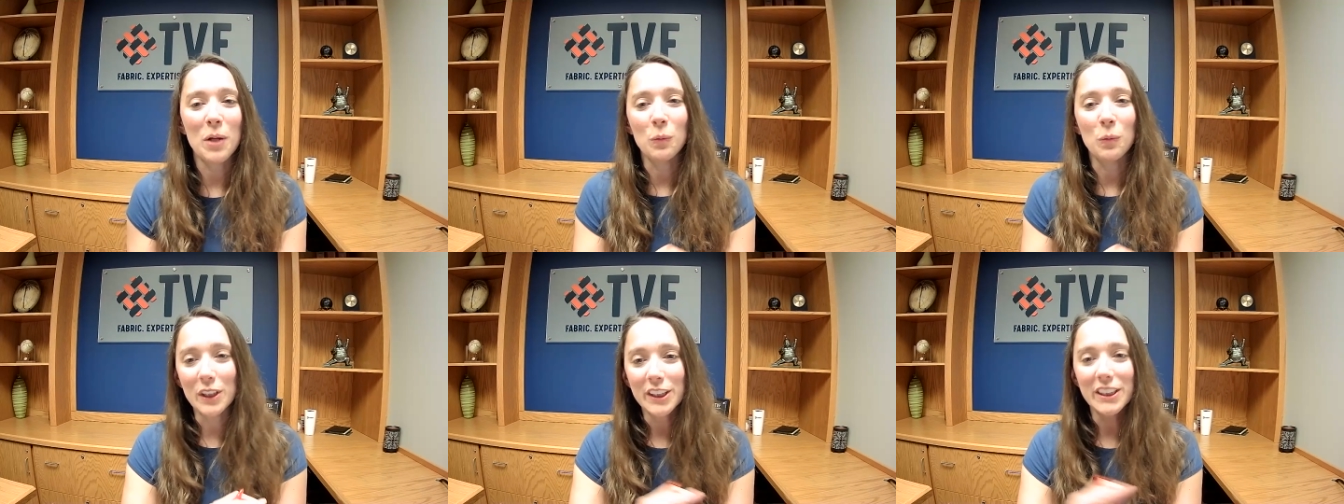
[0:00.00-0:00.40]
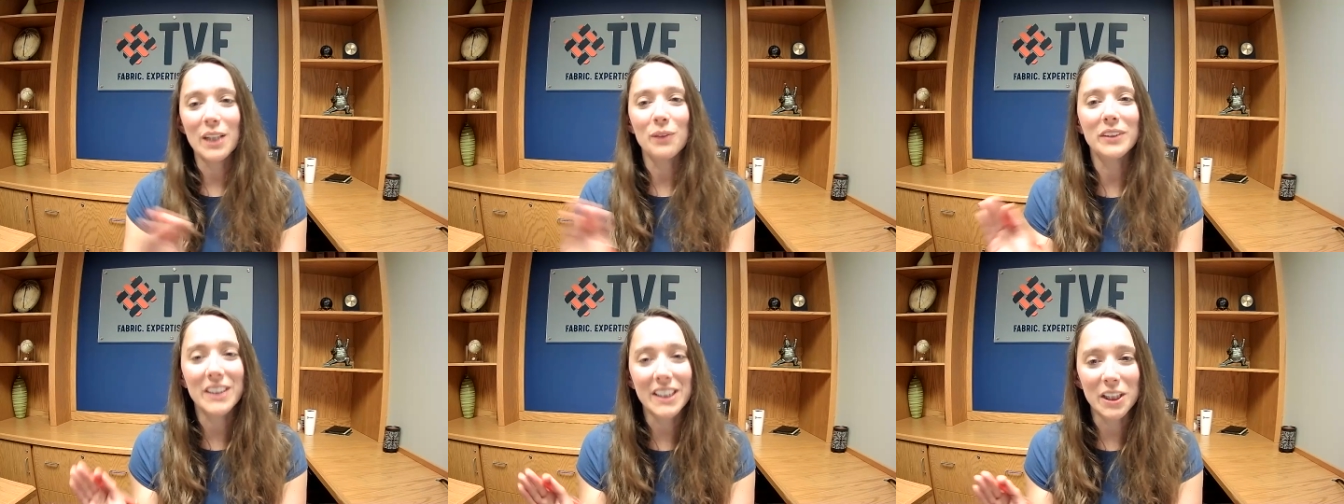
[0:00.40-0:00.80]
I wish that
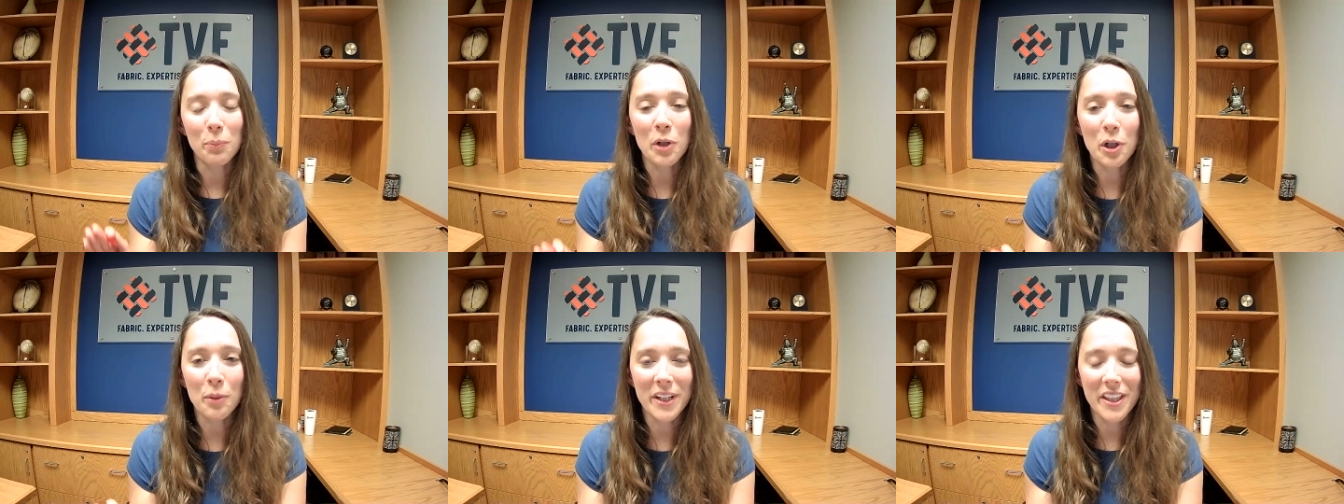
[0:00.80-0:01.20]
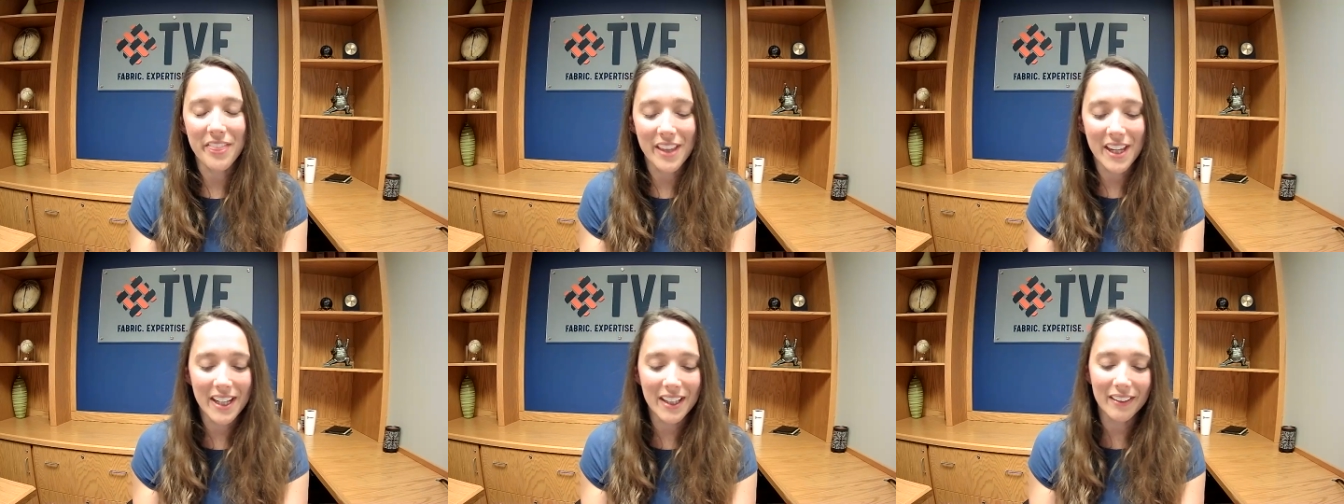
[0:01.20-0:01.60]
was like a permanent
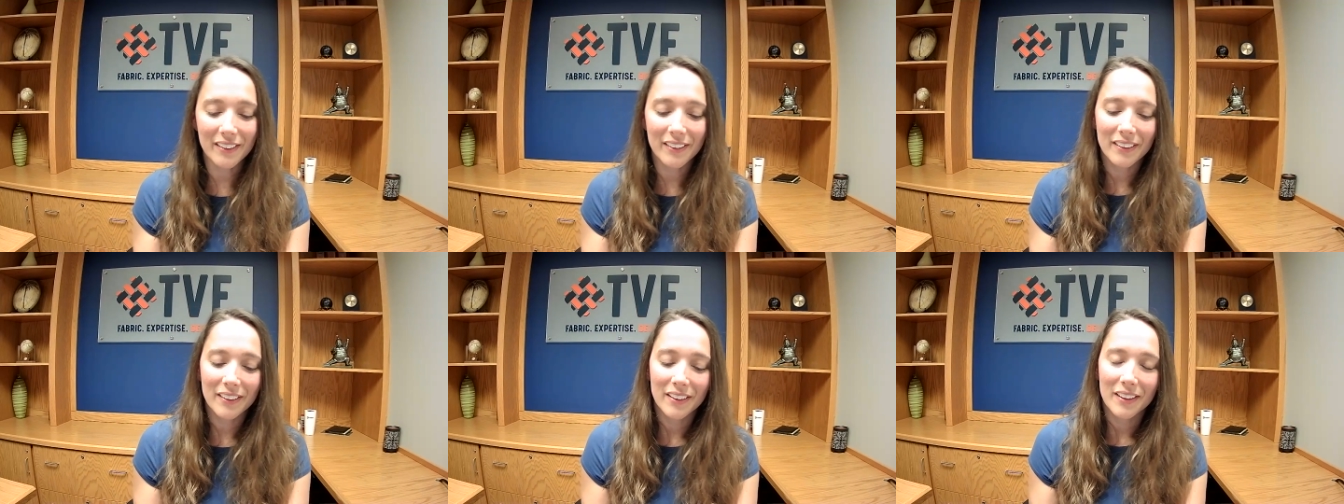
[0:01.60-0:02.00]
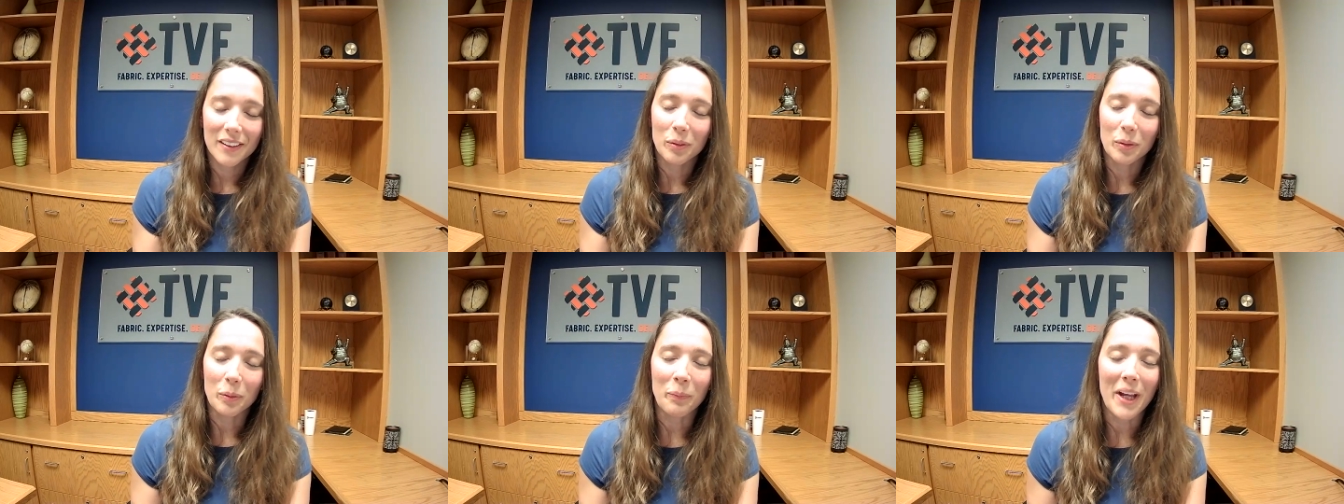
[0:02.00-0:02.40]
thing.
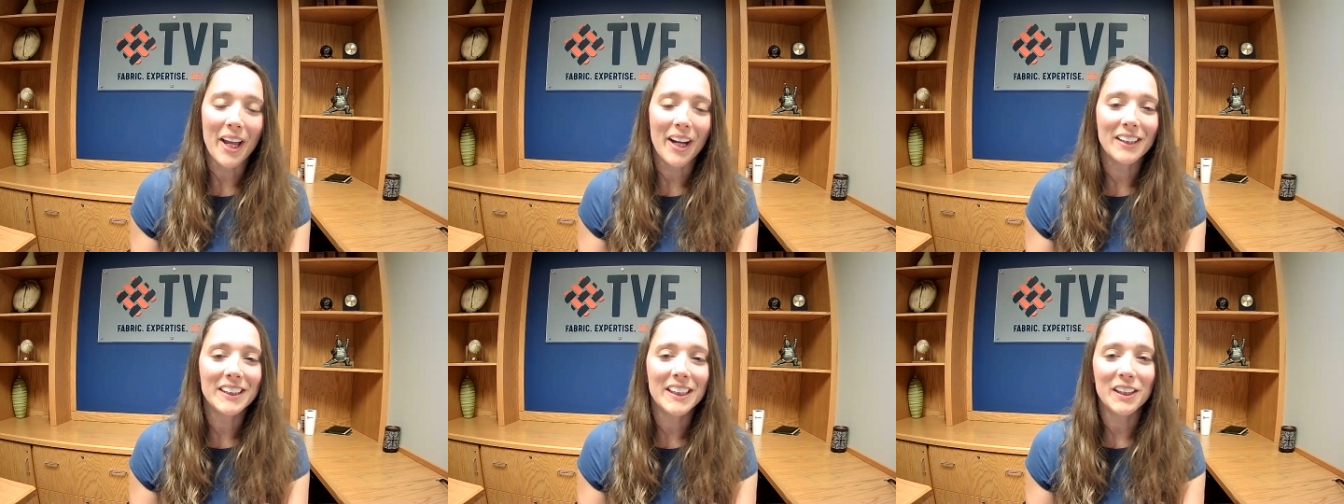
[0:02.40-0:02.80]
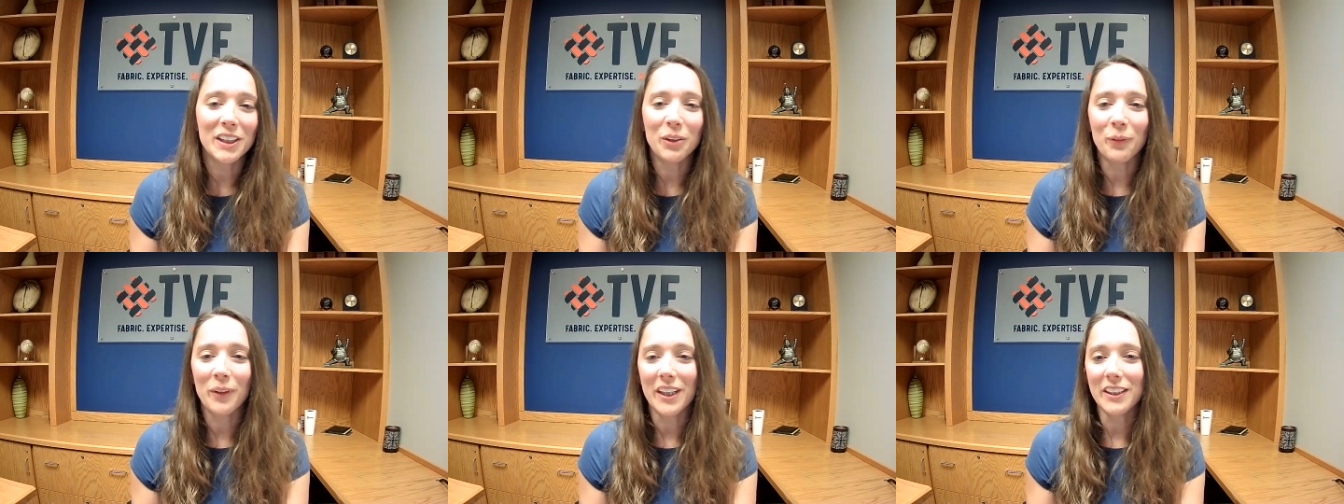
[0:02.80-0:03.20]
But man, I'll tell
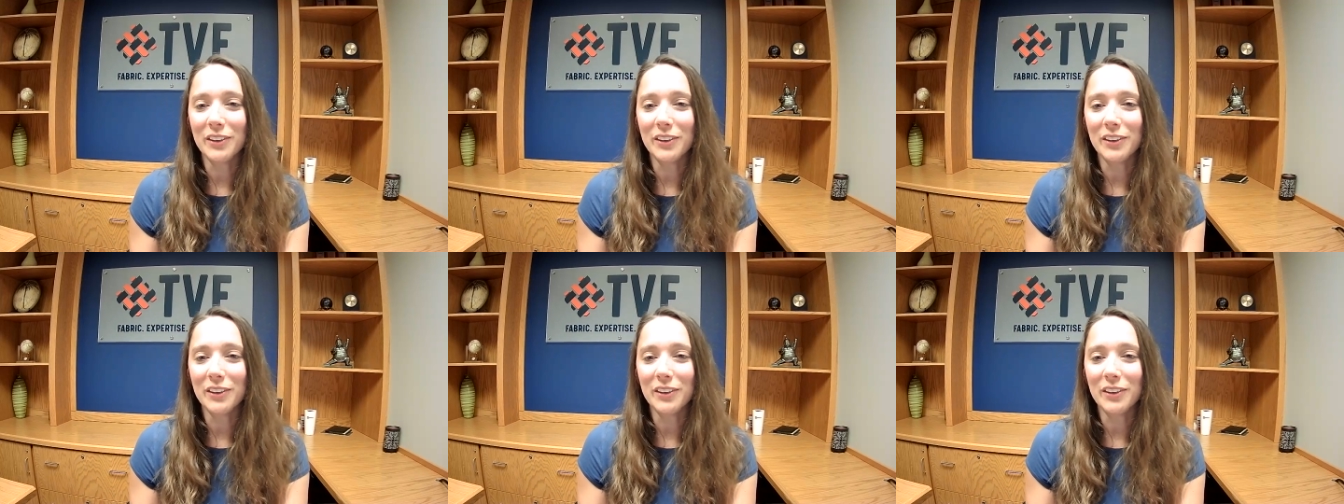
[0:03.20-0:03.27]
you what,